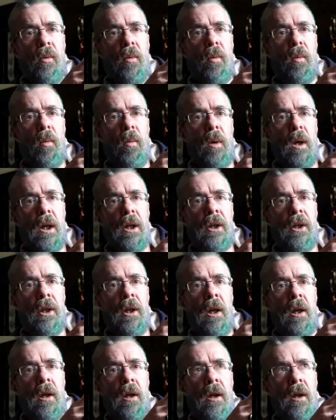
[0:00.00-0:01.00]

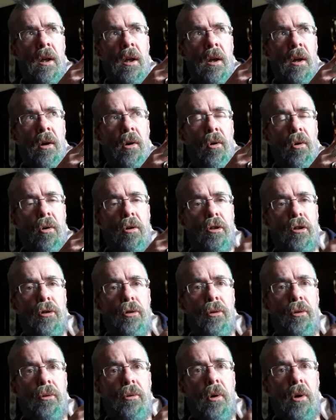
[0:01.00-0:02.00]
1 or
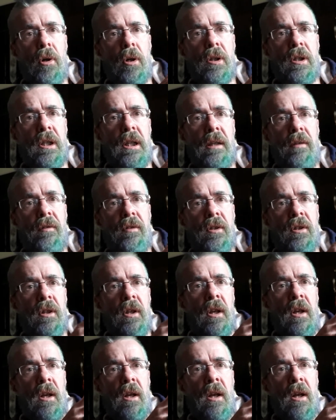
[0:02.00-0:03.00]
2 octaves
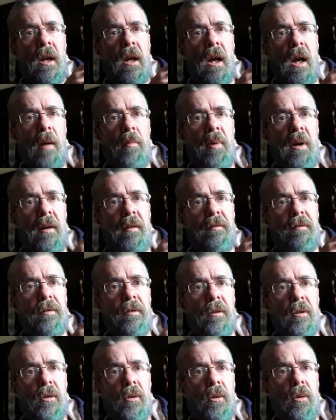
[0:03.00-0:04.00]
above
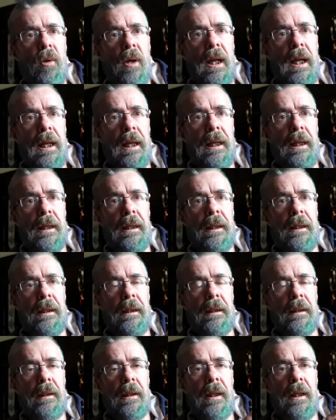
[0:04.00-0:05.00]
low A,
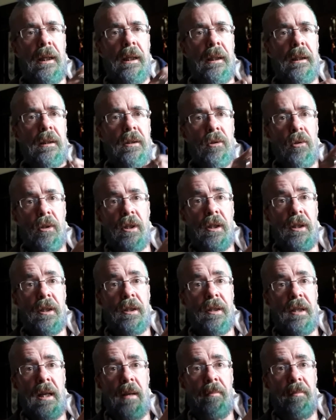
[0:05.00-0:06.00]
right? So they're the
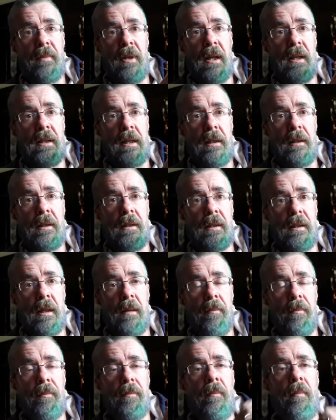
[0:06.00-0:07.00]
same, exactly the same
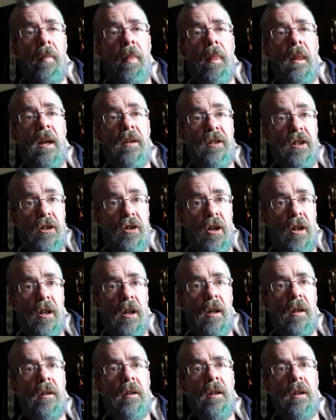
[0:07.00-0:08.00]
as each
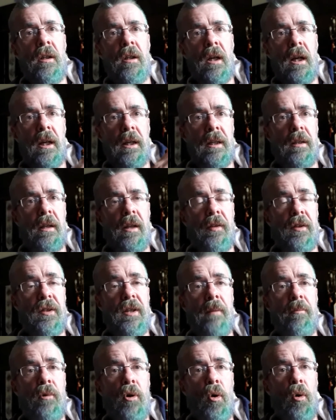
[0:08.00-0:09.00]
other, and the
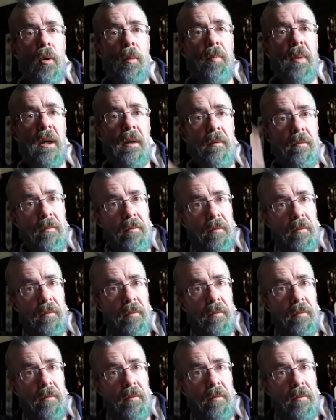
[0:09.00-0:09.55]
same note, but